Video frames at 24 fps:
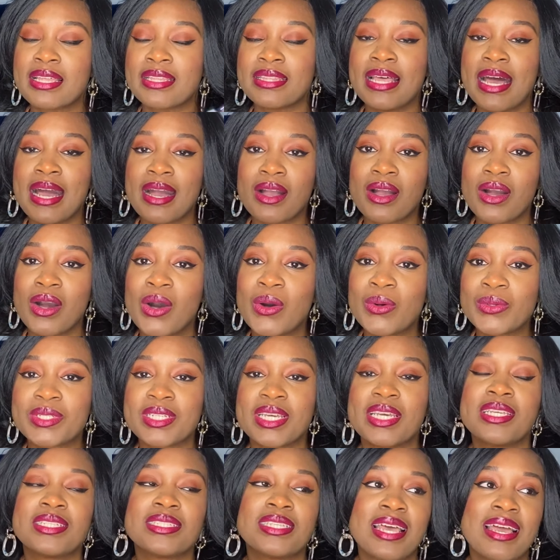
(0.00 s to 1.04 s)
That coat
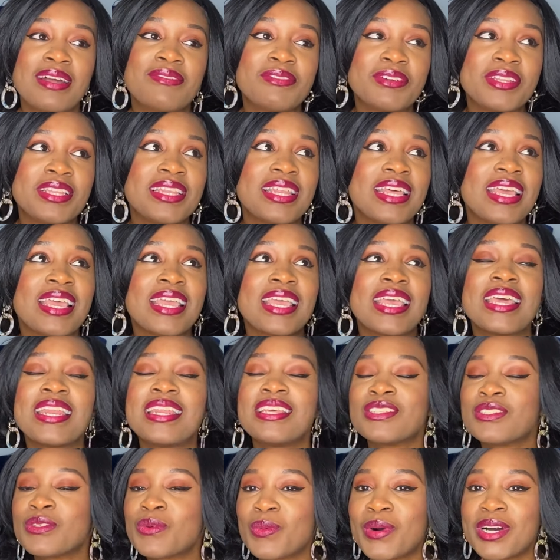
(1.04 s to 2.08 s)
is everything. It
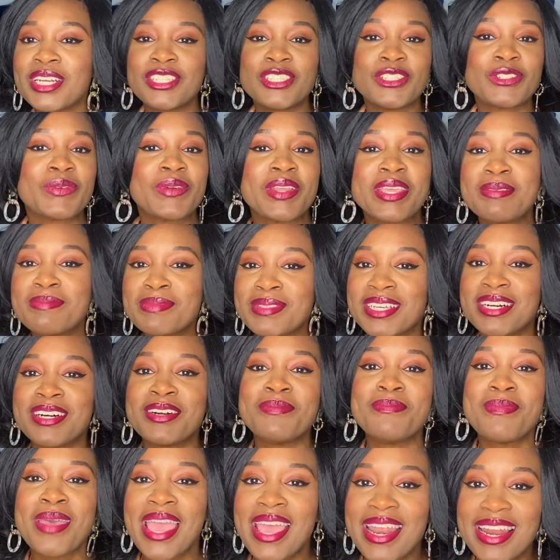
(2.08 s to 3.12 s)
is what dreams are
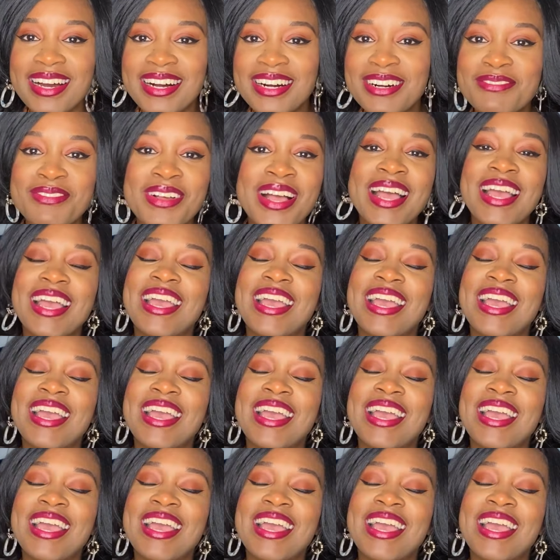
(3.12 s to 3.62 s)
made of.